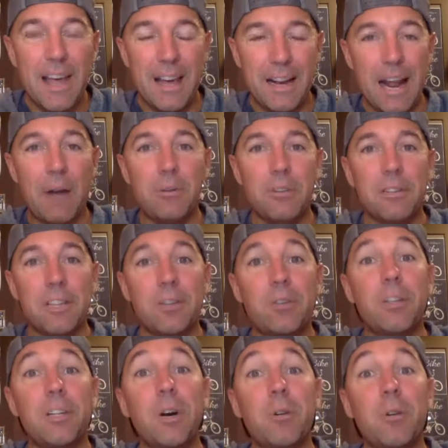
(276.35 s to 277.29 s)
And I would
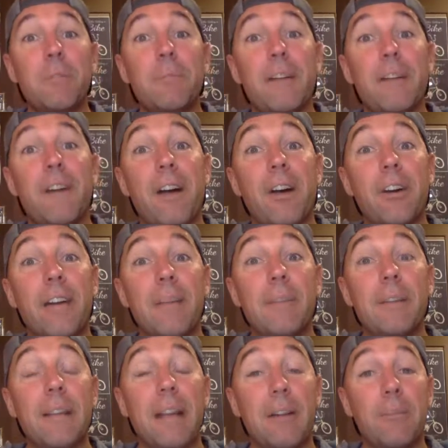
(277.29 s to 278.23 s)
literally go into my file
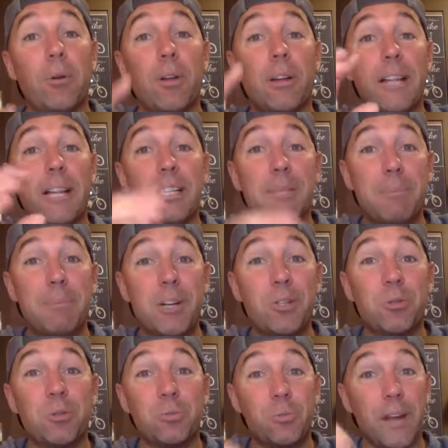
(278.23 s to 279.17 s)
cabinet and I would pull out that
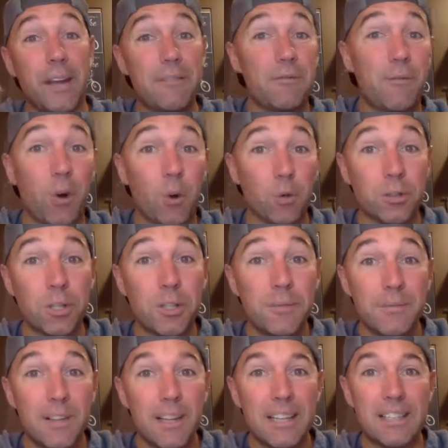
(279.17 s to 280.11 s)
special red
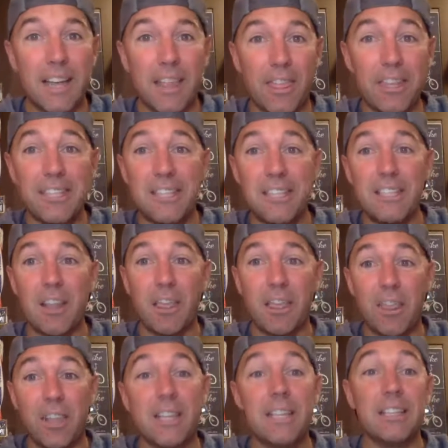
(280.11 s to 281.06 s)
folder and say, this is
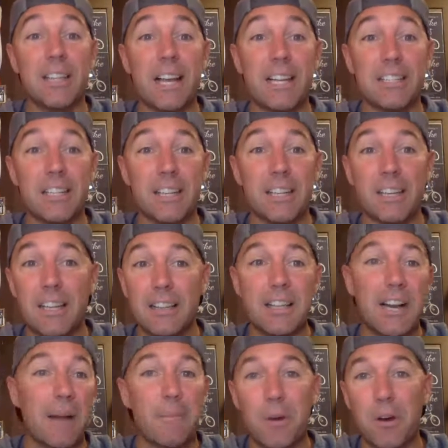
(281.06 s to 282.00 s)
the lesson
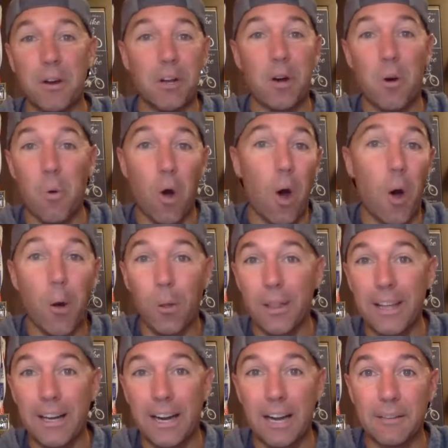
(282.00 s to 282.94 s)
that I'm going to go all
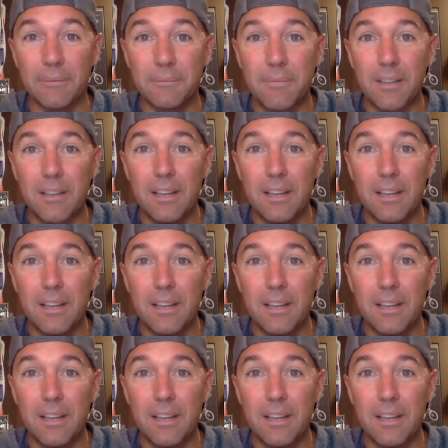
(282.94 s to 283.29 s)
in on.